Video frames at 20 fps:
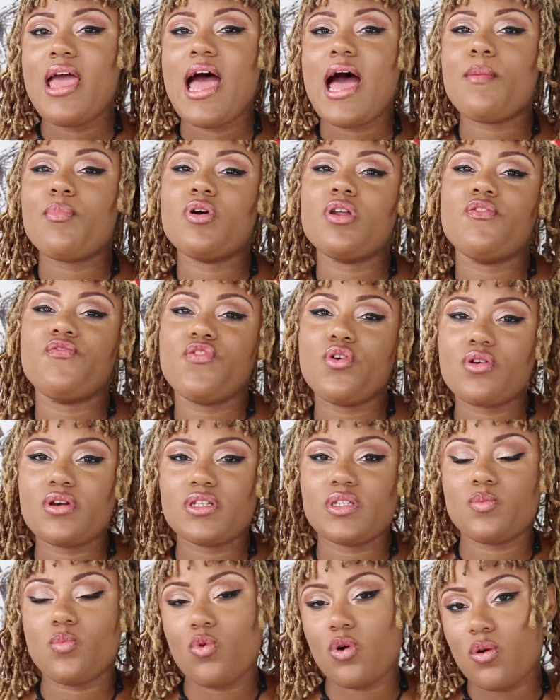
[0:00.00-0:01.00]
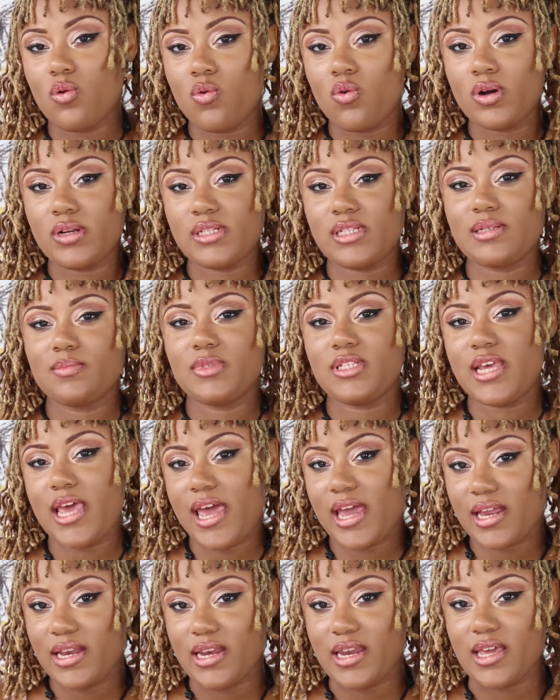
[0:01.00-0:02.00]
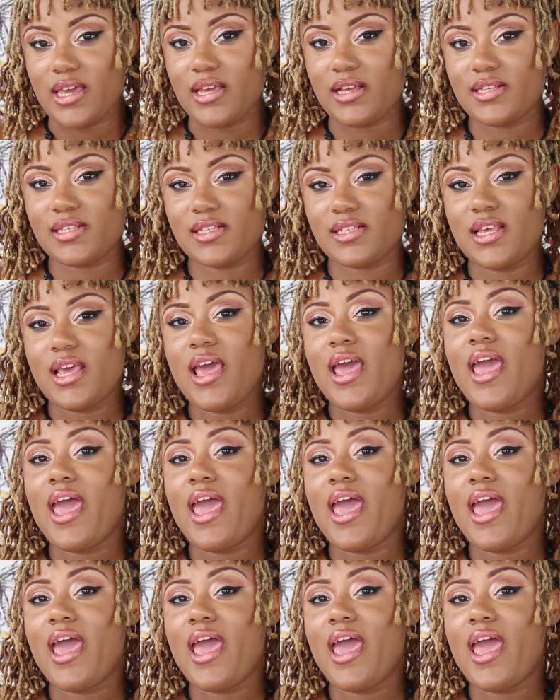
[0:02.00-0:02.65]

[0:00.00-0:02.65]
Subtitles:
I'm going to focus more on some techniques